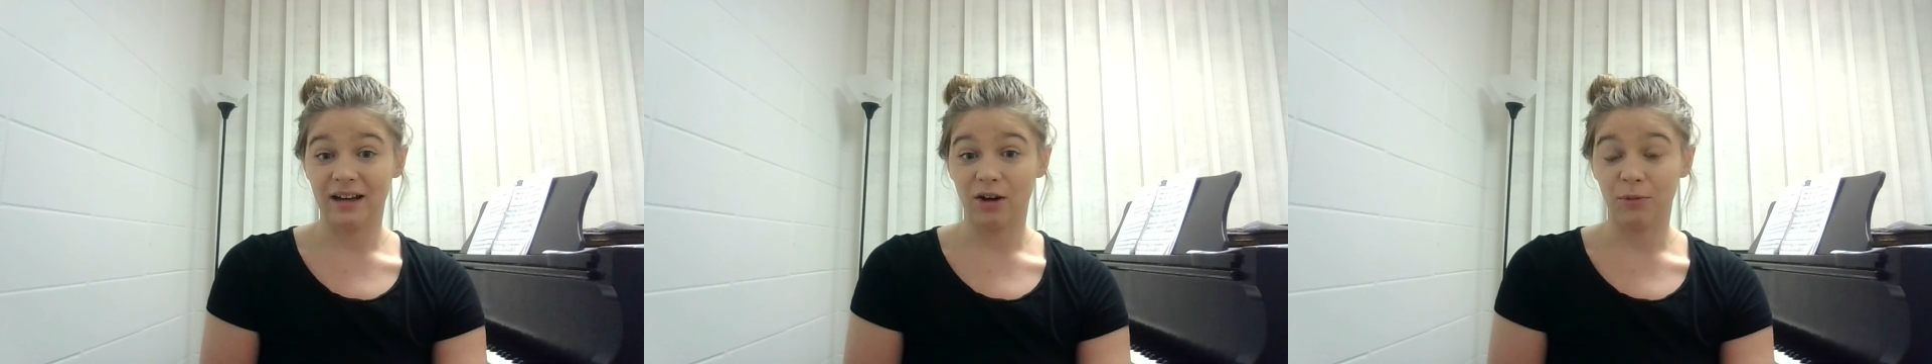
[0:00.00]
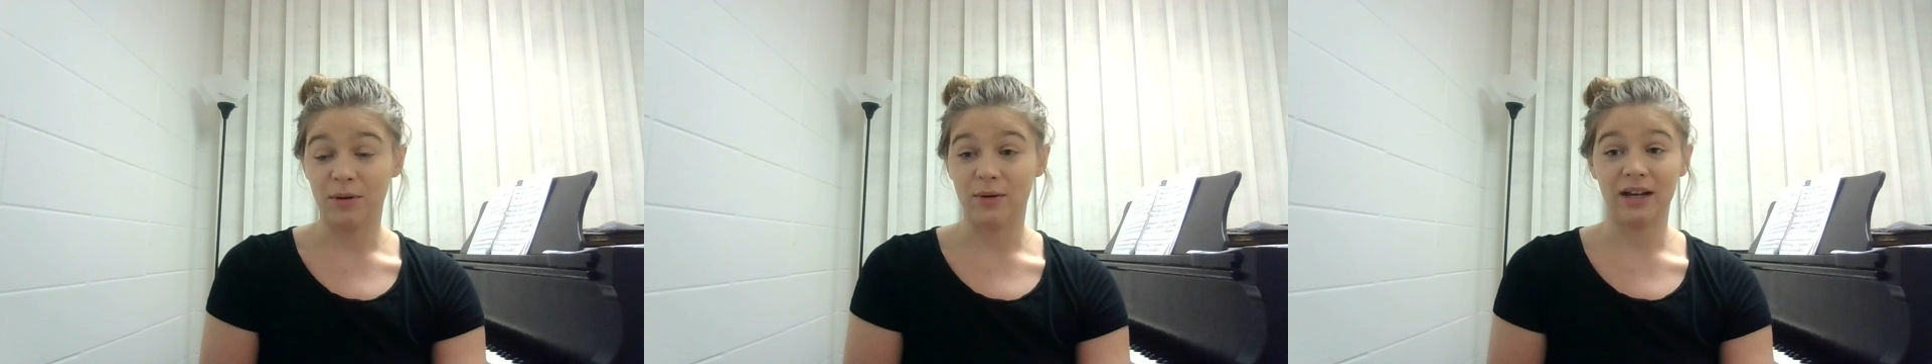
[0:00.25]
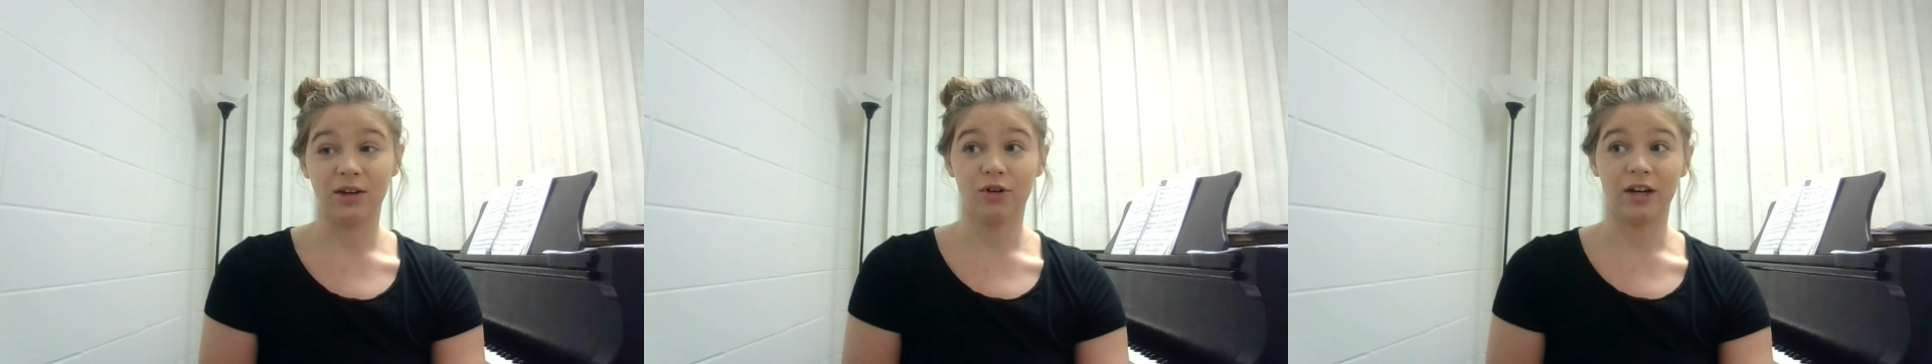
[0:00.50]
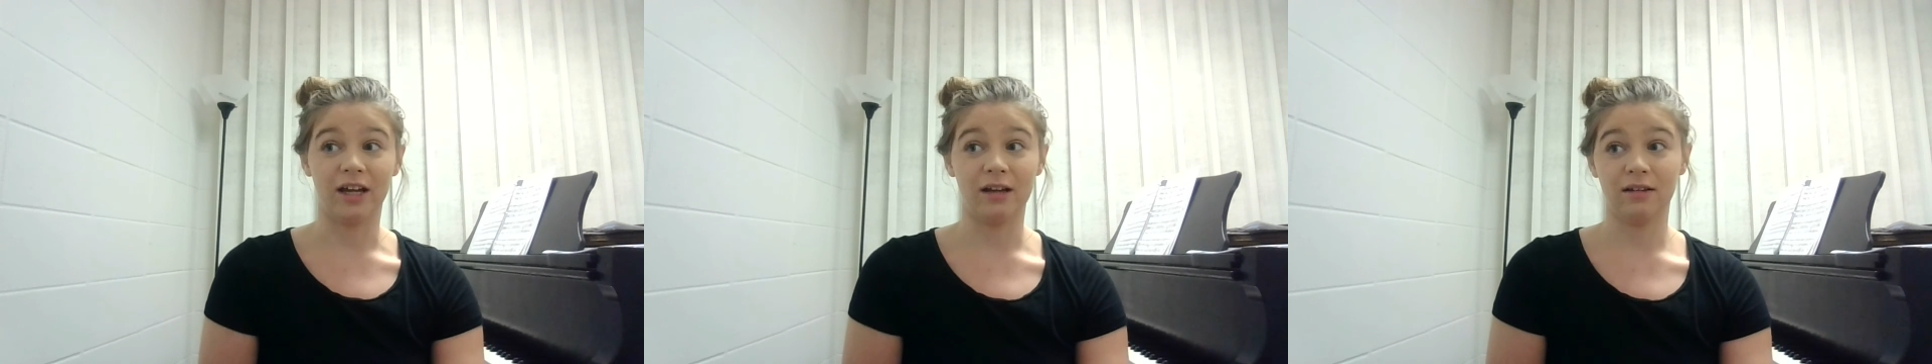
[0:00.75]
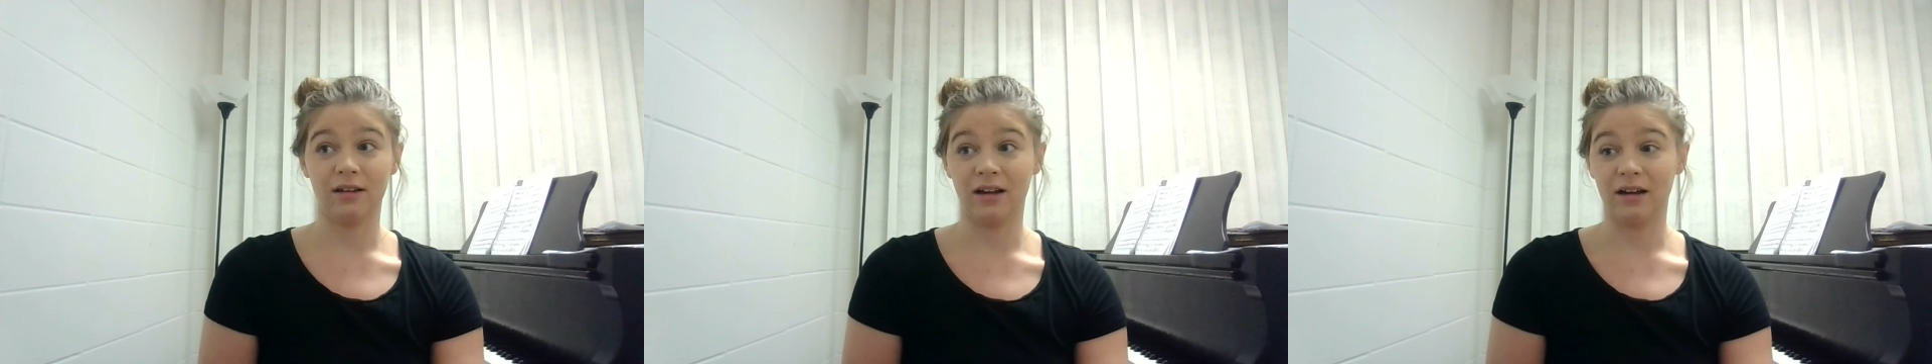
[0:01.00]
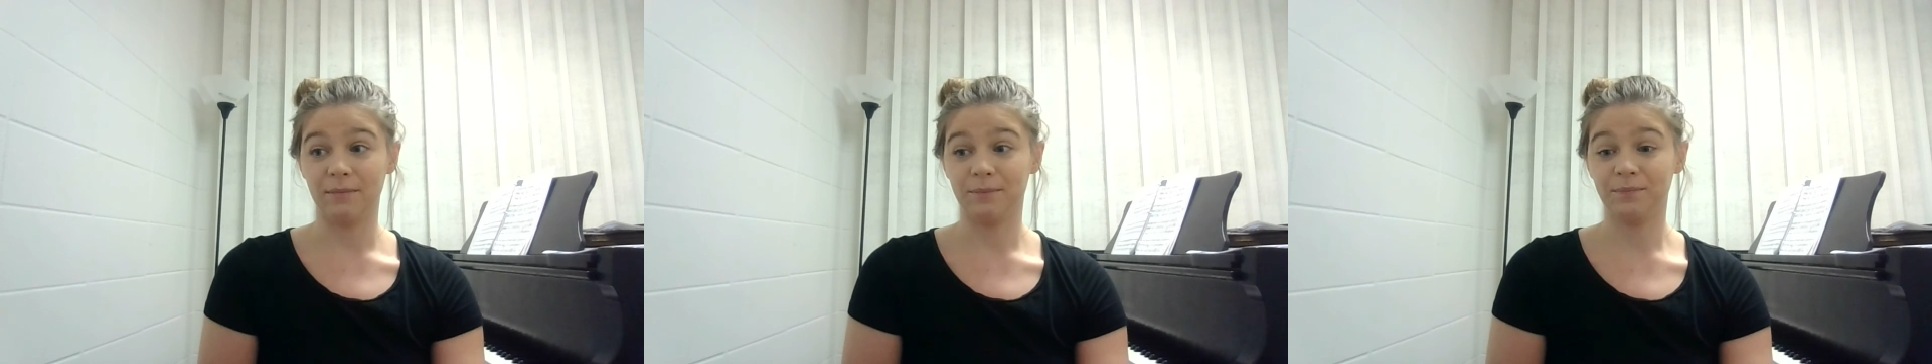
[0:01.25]
Hope you had a great
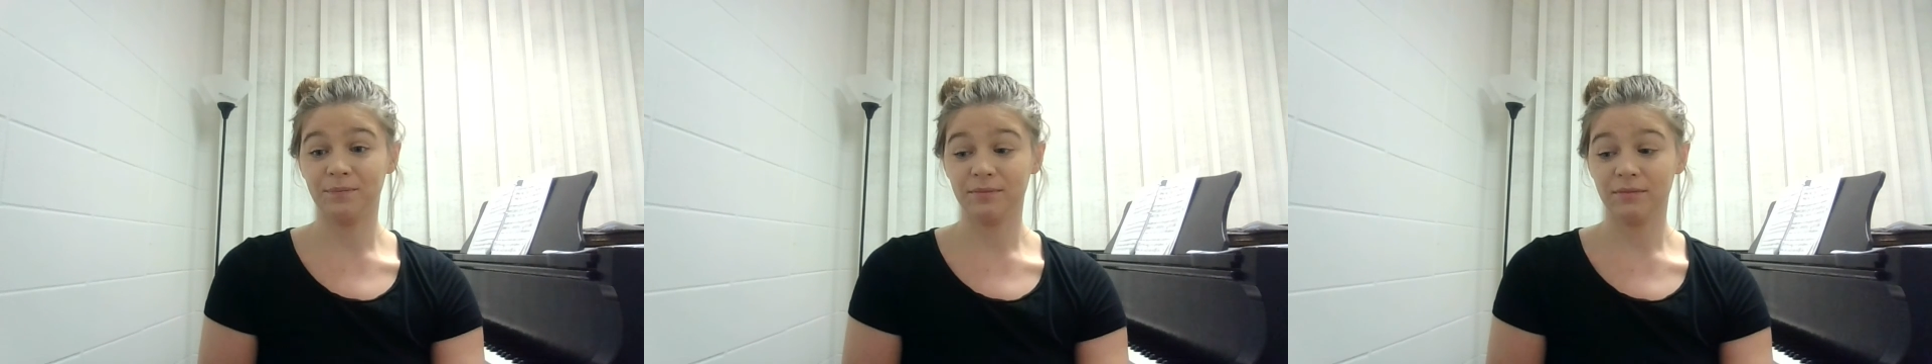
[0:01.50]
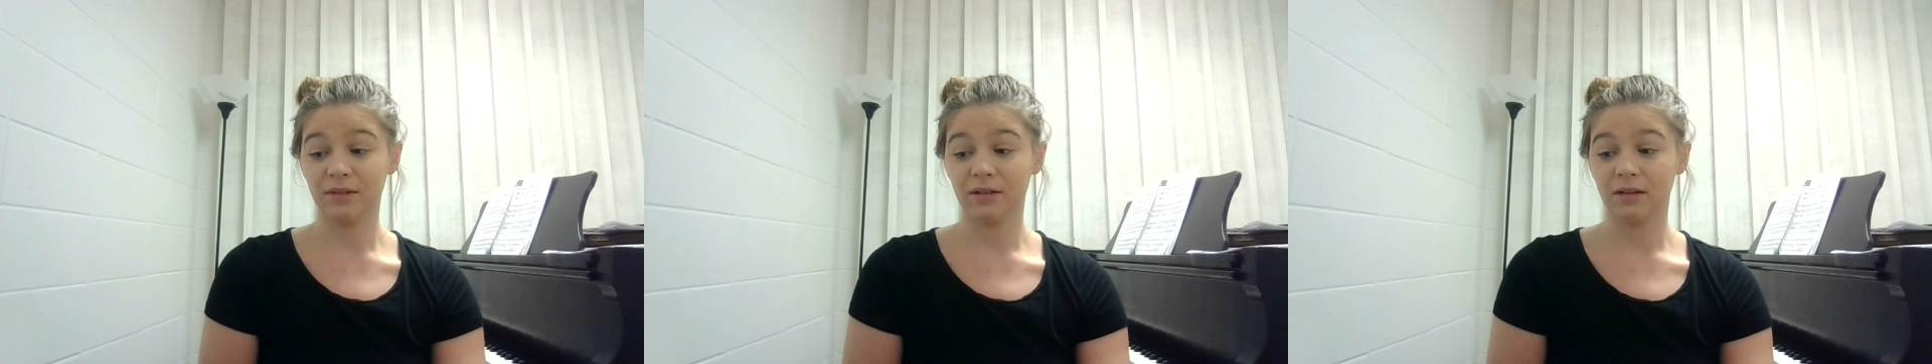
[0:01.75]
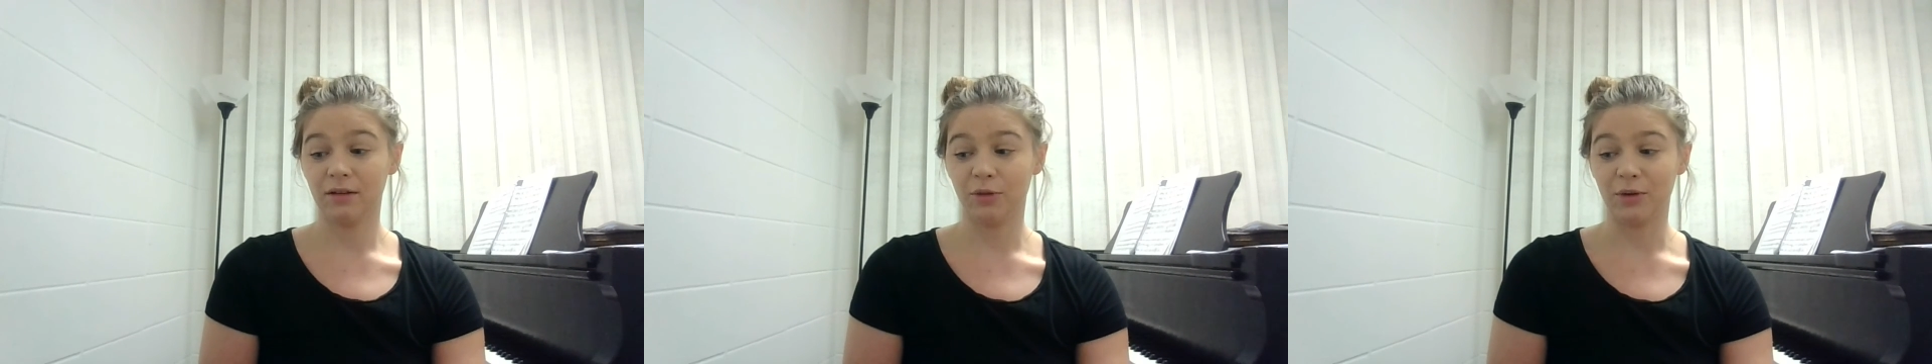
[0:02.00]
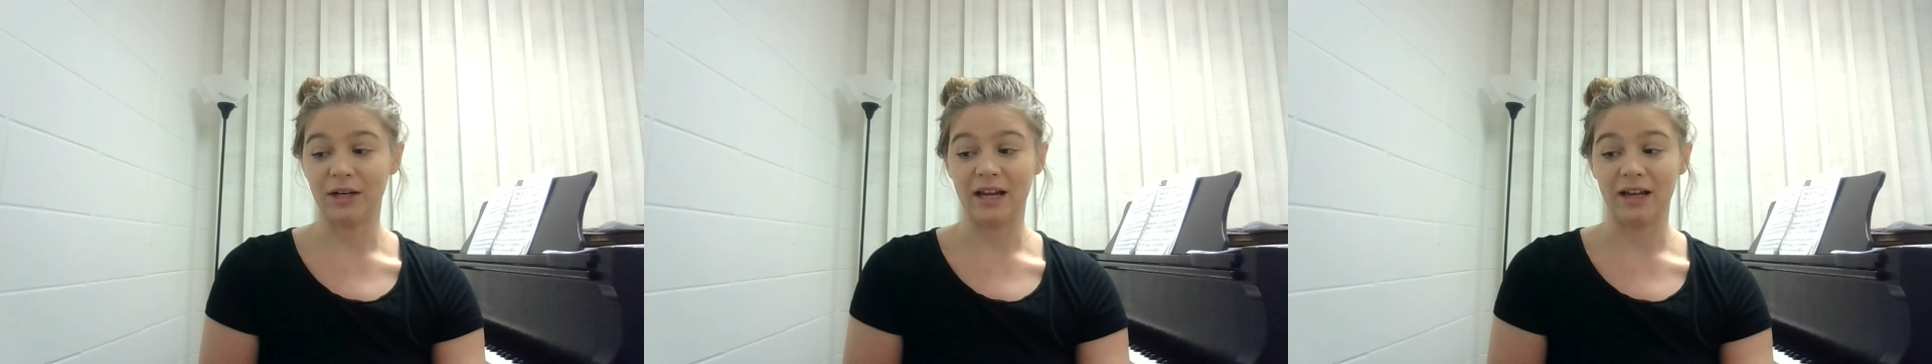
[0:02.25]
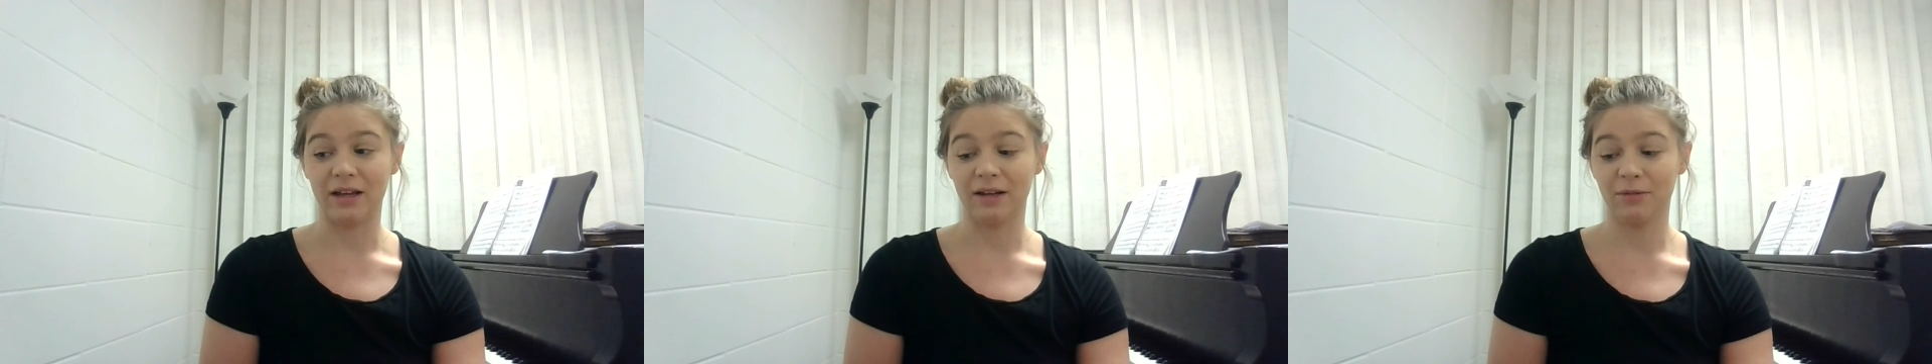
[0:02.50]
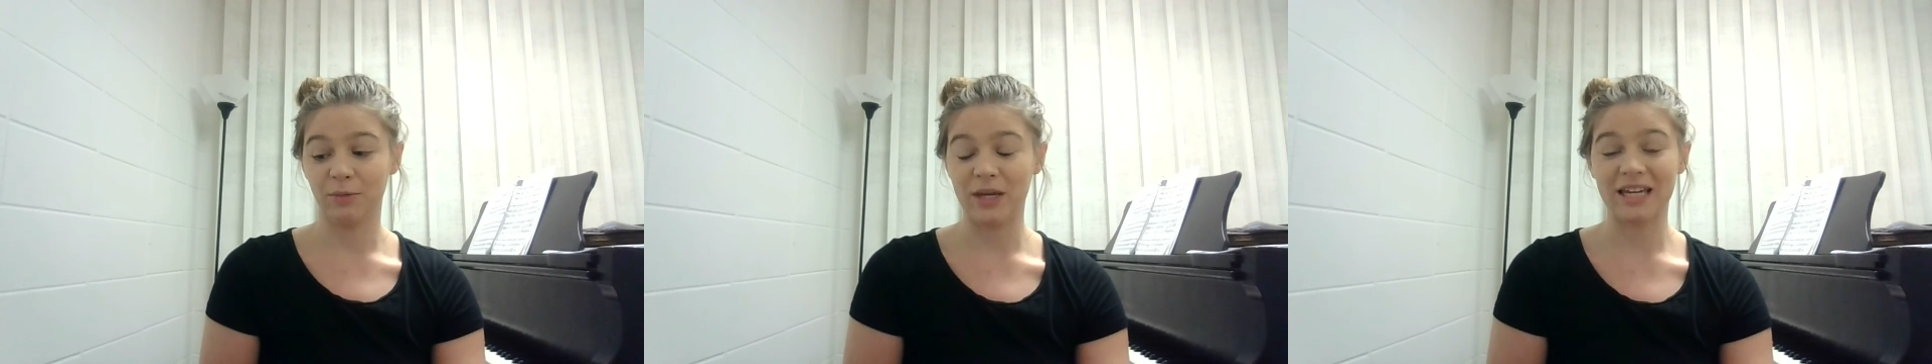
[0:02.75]
um,
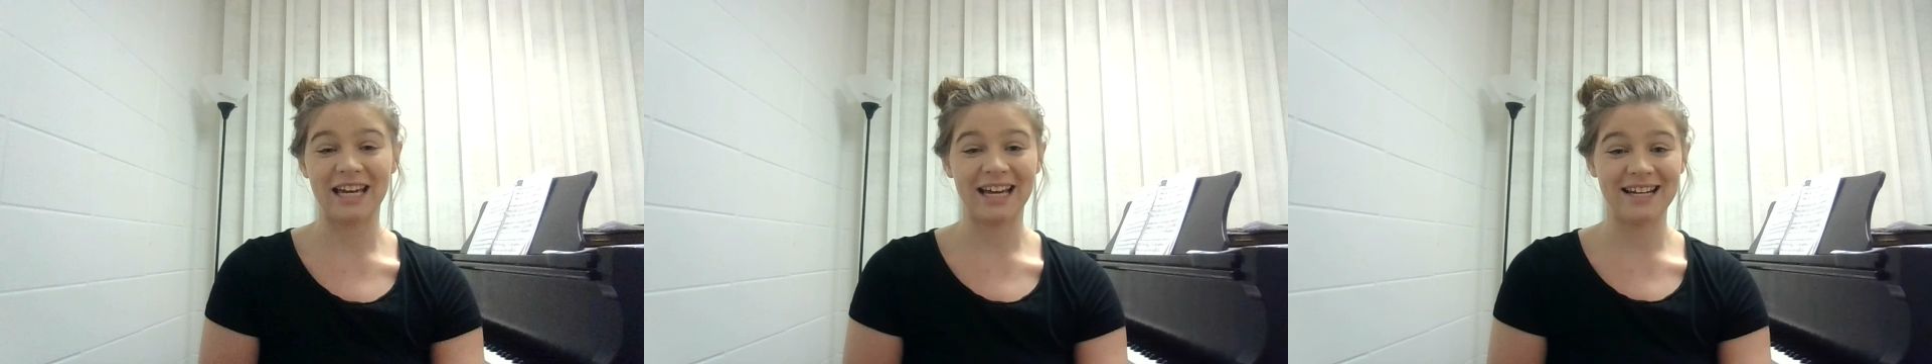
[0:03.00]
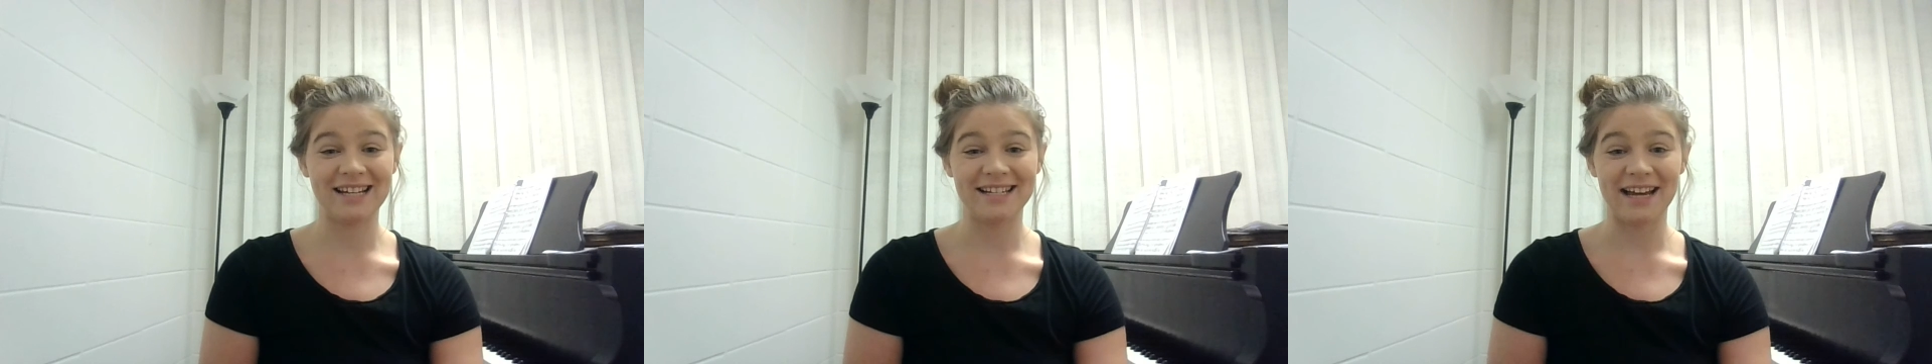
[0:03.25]
three-day weekend.